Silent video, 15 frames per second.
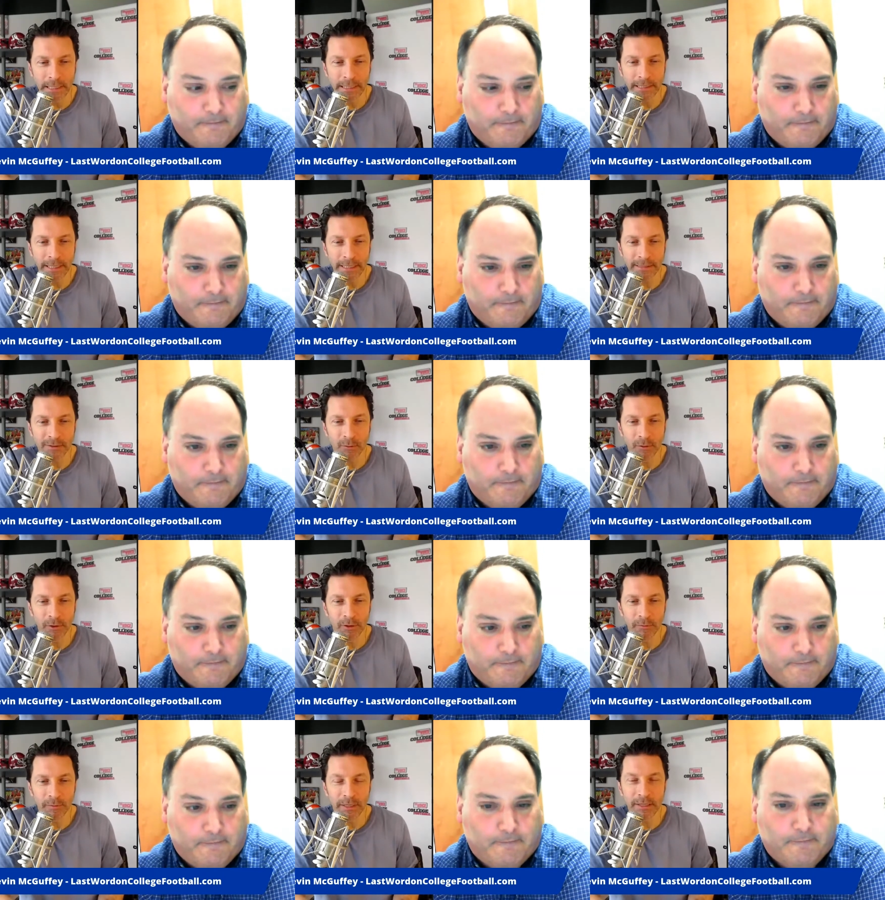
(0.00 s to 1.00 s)
Speaker 1: Last
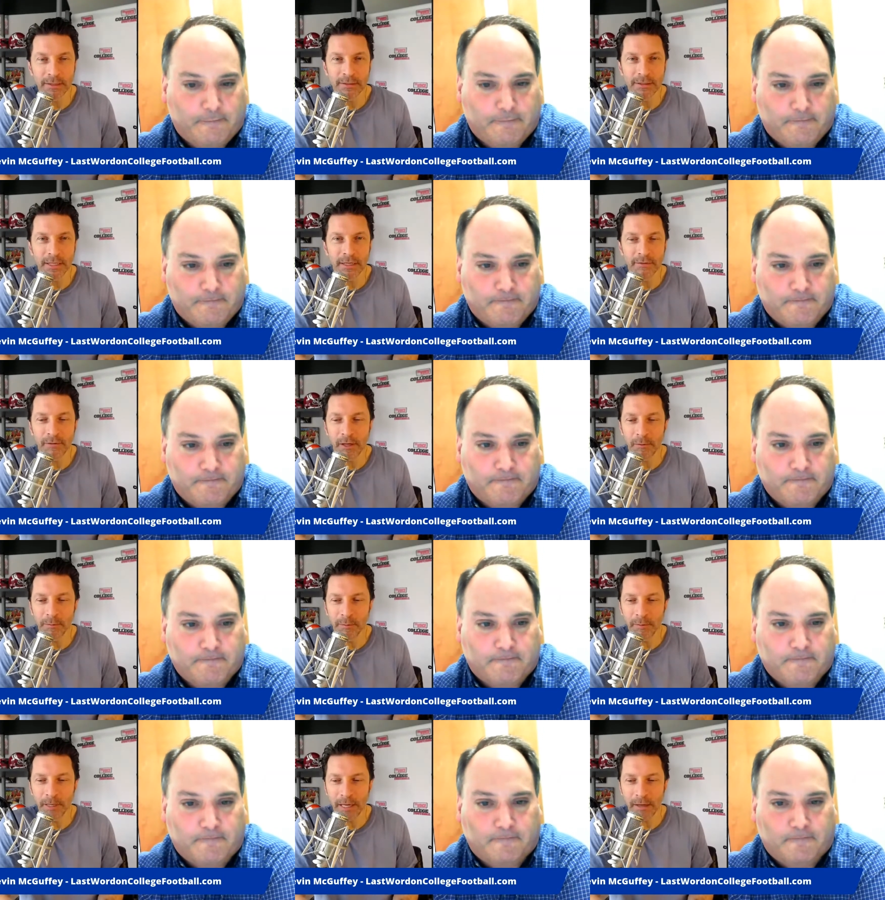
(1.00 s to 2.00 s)
Word, because they have helped
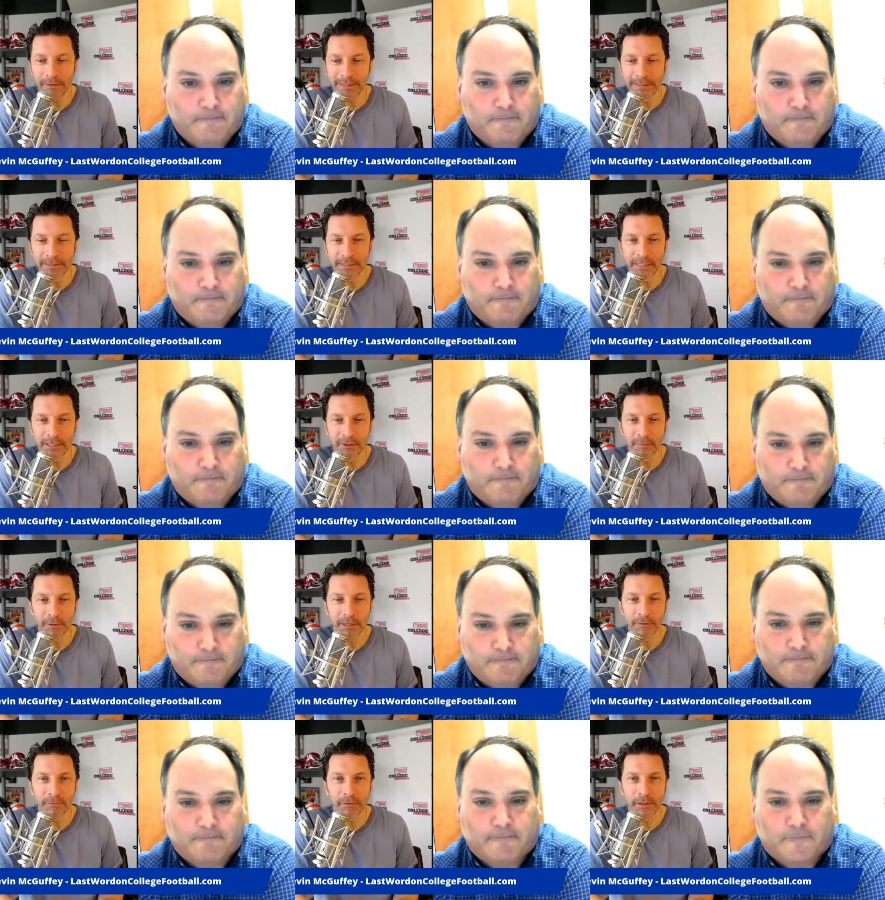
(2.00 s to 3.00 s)
me out
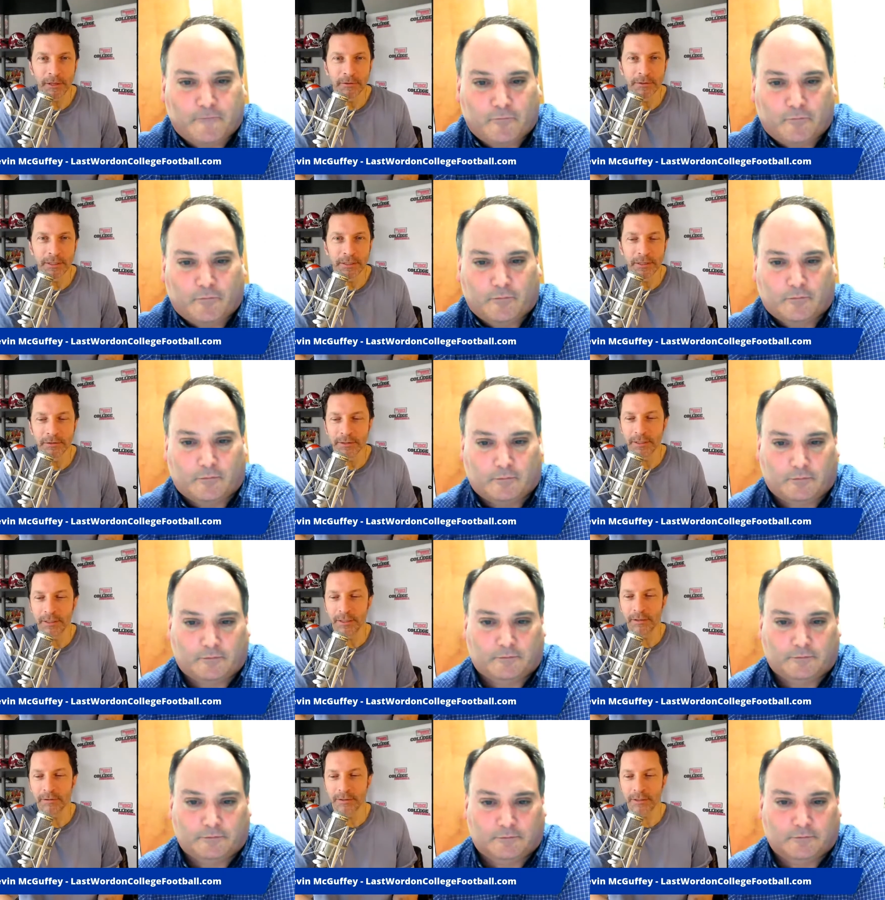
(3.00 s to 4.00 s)
considerably for years and years and
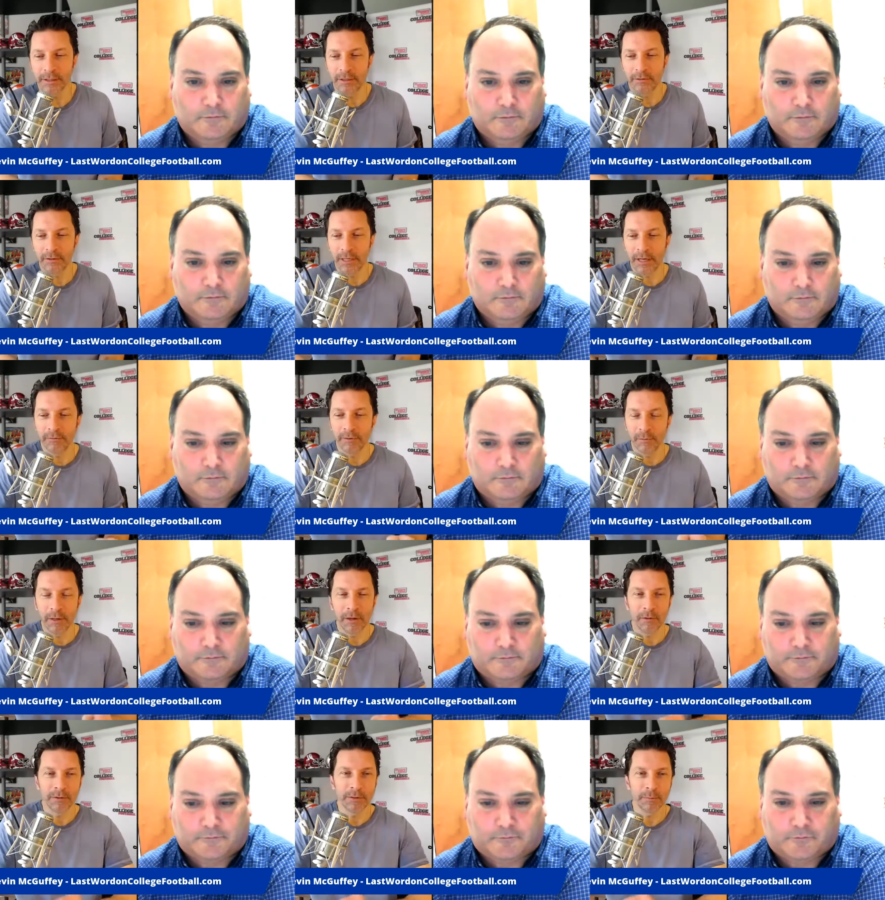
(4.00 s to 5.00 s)
years. So, Kevin, we
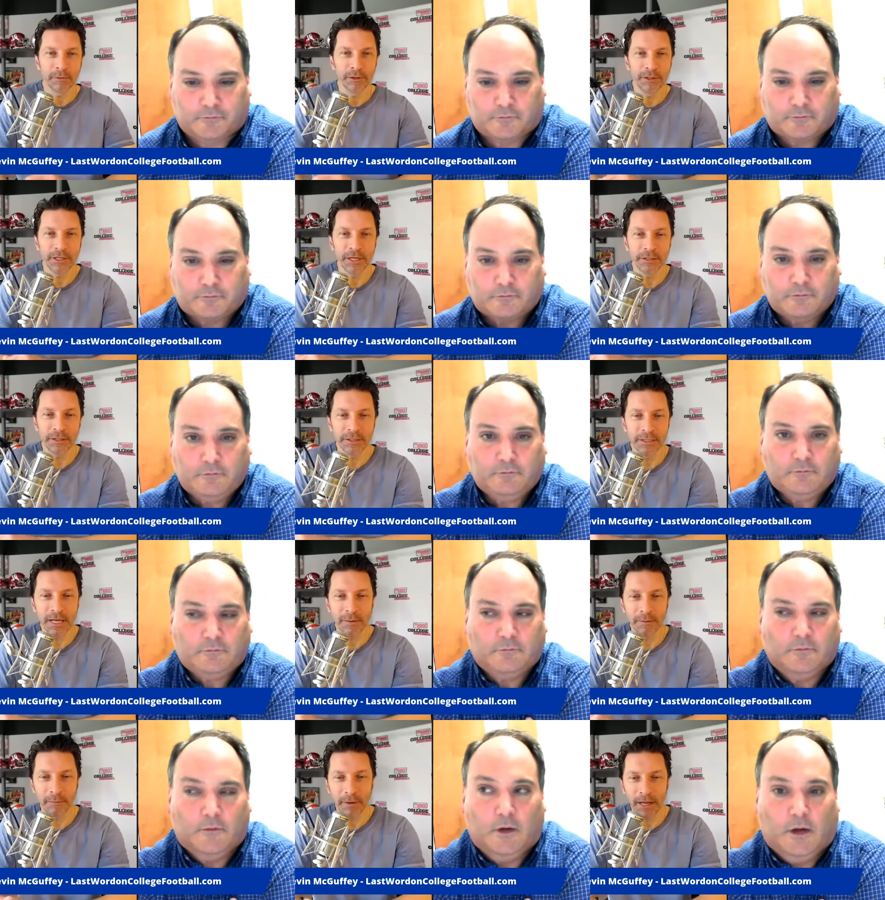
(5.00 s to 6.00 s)
always appreciate you
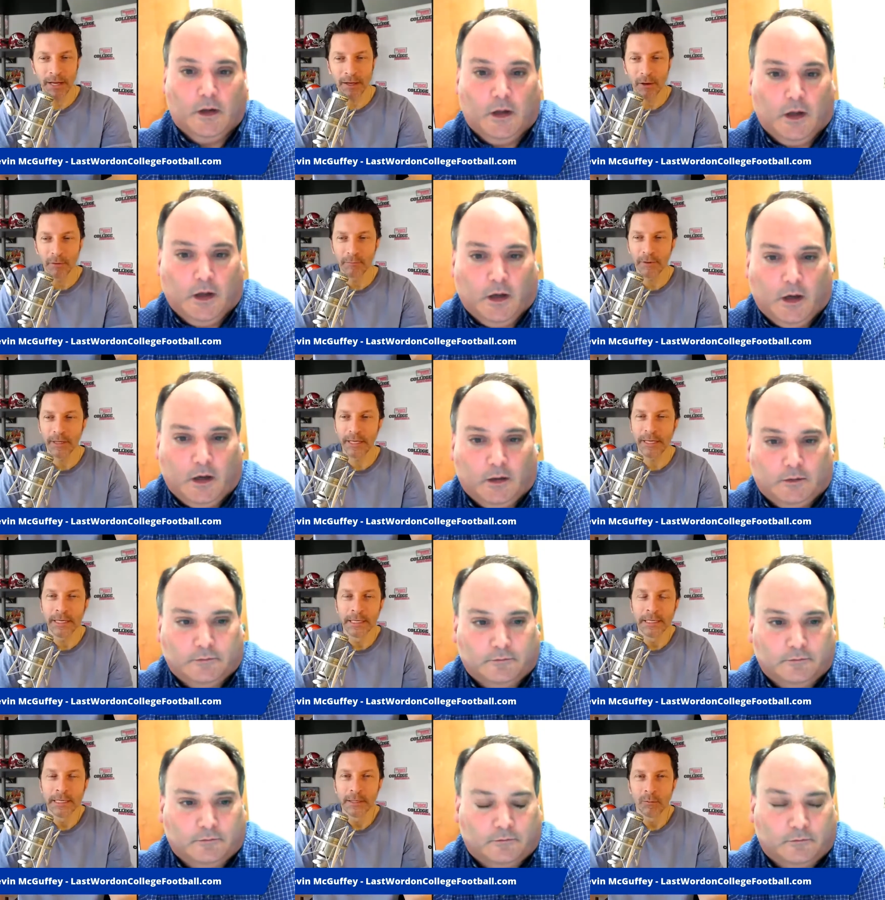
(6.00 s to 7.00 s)
stopping by. Hopefully
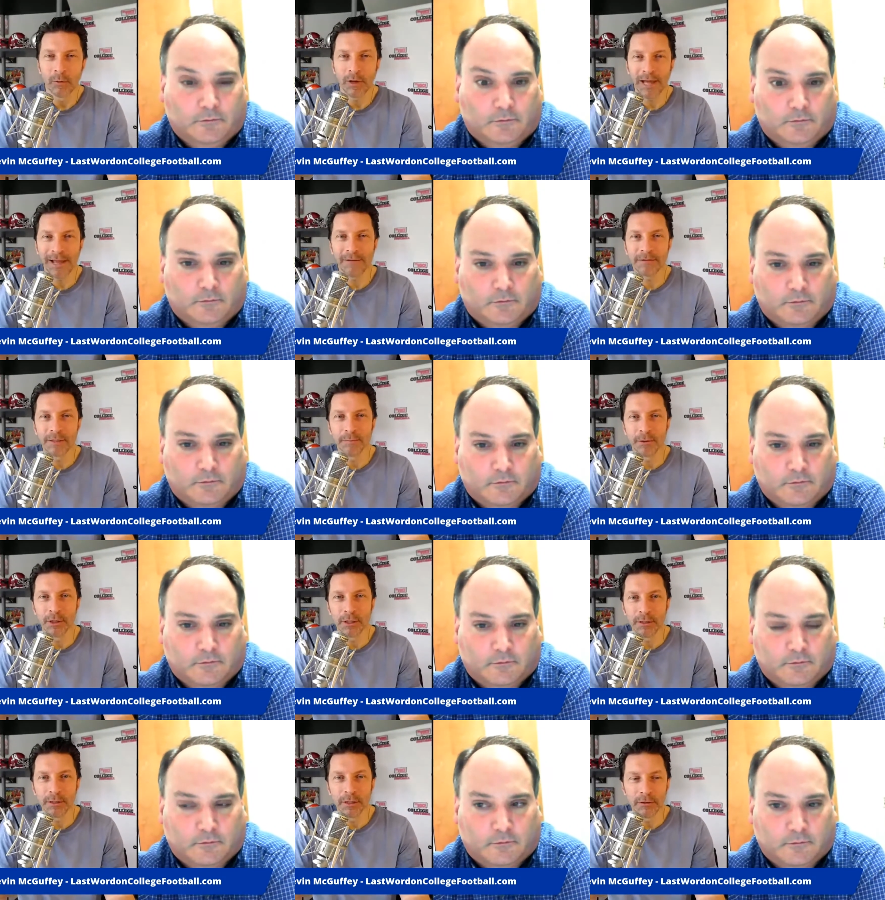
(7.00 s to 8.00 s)
we'll have some
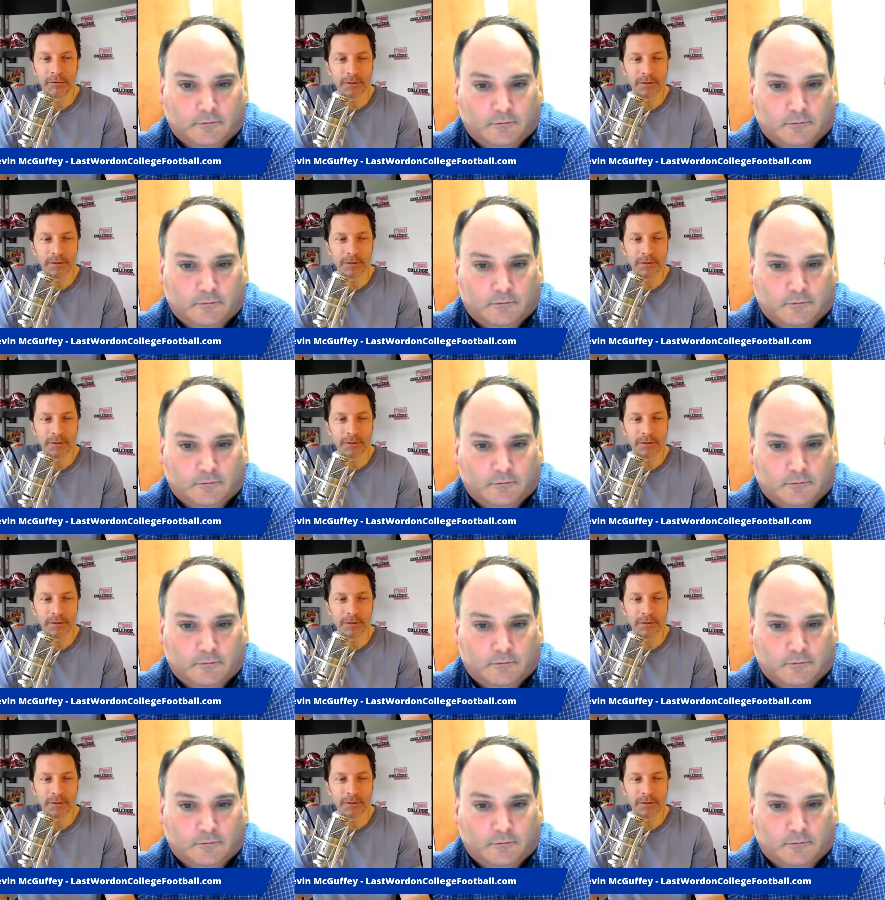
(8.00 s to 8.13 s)
good news